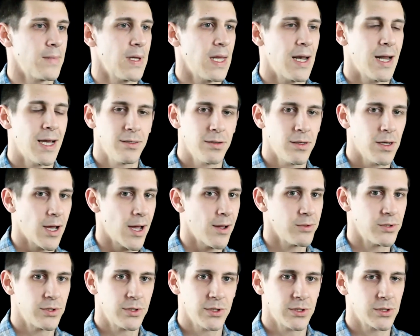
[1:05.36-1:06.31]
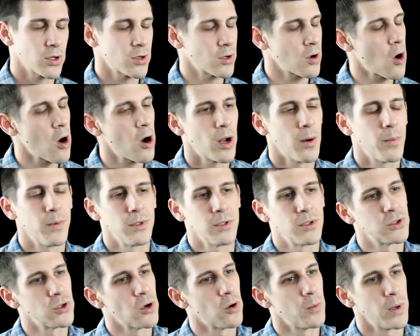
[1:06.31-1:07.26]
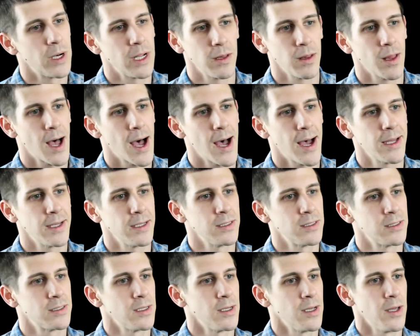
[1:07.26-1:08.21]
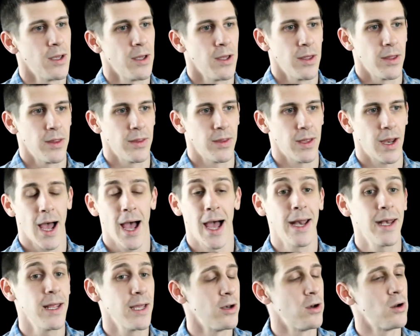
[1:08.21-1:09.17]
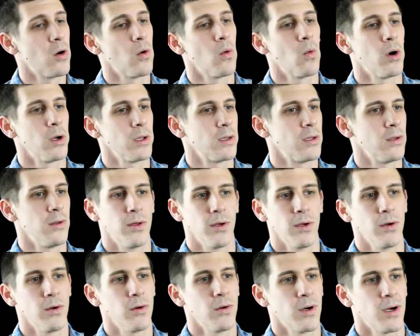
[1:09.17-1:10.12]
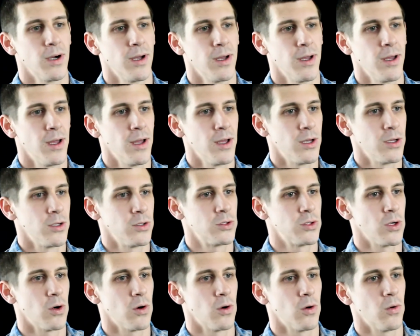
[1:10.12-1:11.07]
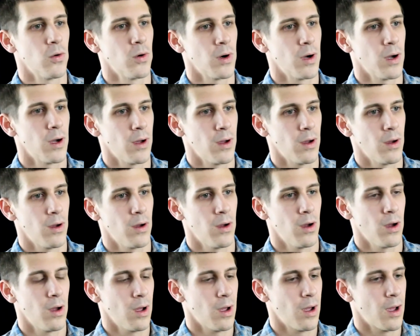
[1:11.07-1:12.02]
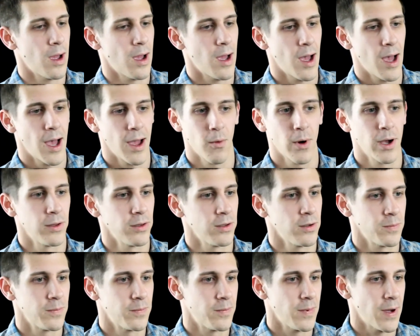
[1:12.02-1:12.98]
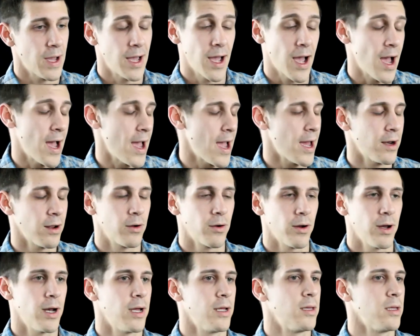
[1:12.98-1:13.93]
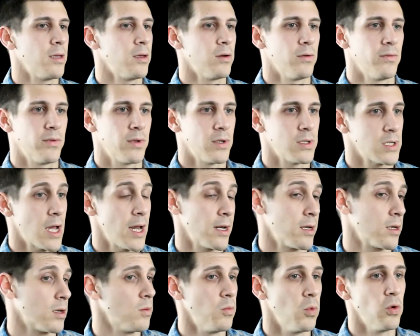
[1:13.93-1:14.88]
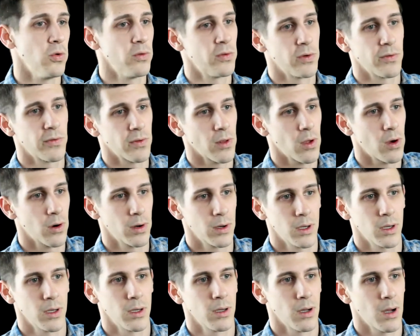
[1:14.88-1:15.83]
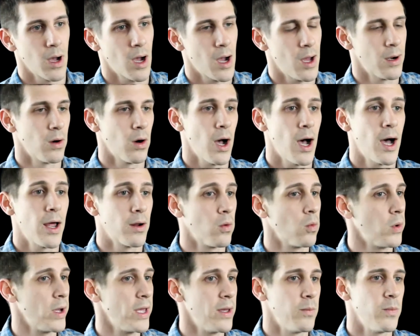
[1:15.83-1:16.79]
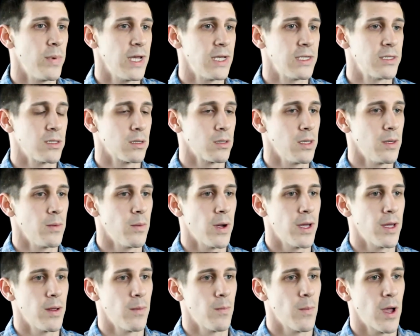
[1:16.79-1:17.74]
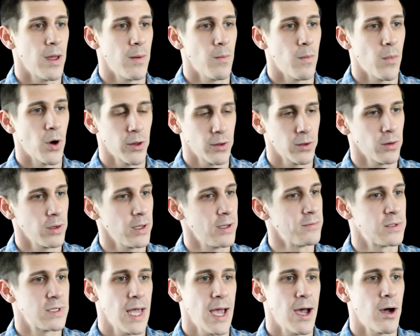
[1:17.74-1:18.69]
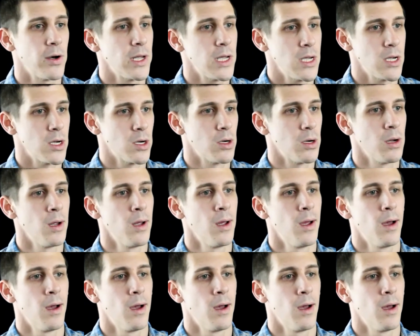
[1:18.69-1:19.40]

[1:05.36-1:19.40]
And I was just caught up in so many lies that I didn't know what to do. So I wound up, I had a great idea of deciding to move to Florida on a whim, basically. My mother lives down here.